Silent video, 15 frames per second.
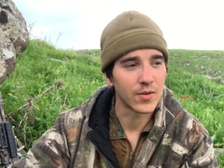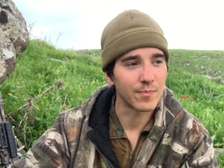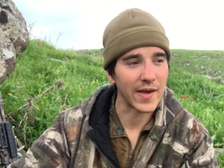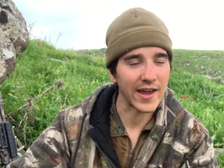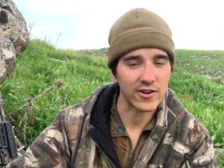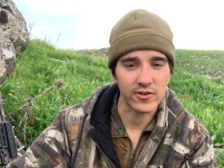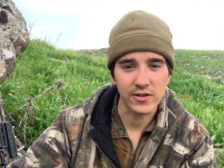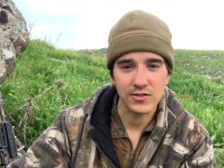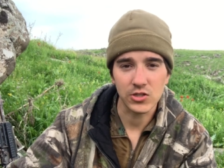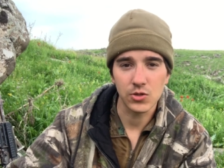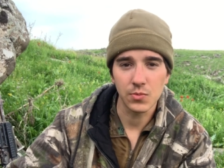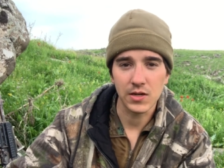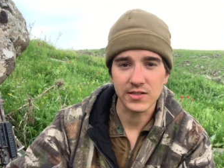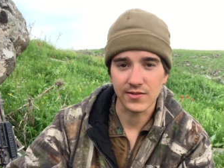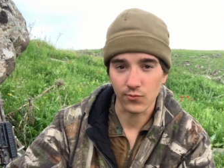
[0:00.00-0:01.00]
the background
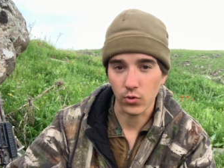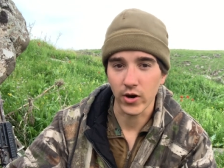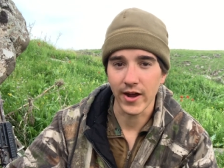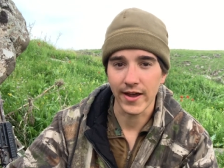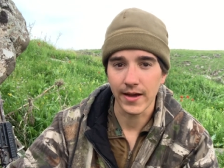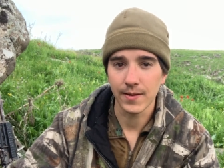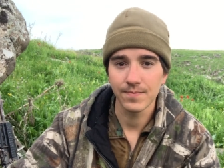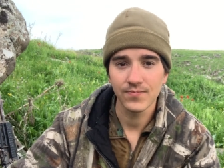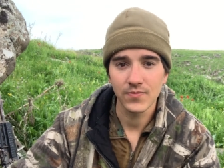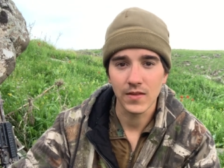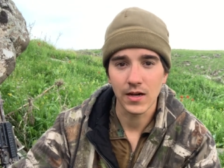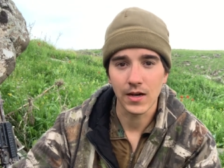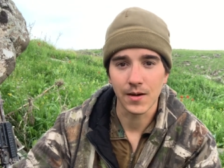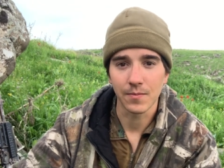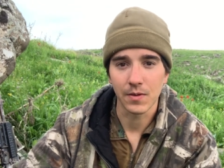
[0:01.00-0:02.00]
too much of where I am
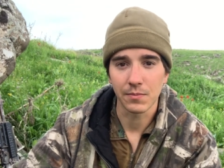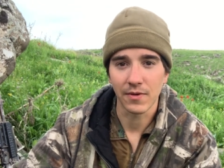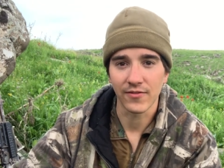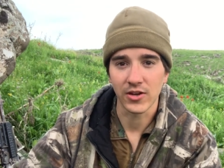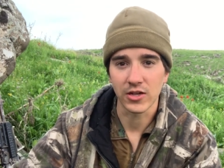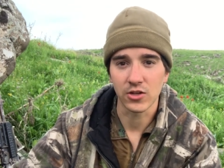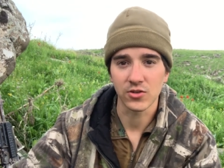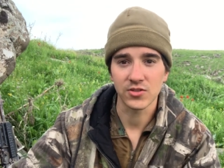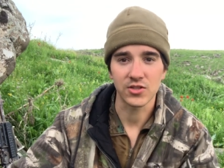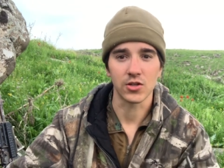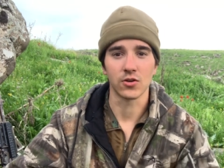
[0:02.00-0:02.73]
um, in my videos.